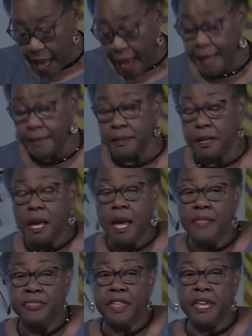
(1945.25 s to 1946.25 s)
And
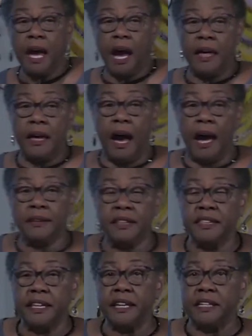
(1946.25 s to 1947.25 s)
the other
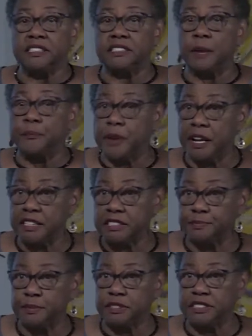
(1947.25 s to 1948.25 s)
thing is the
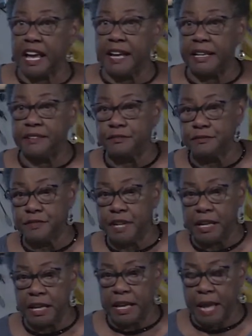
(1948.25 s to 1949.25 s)
principle that it
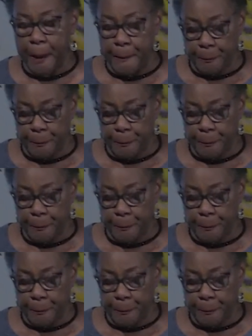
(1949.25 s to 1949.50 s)
really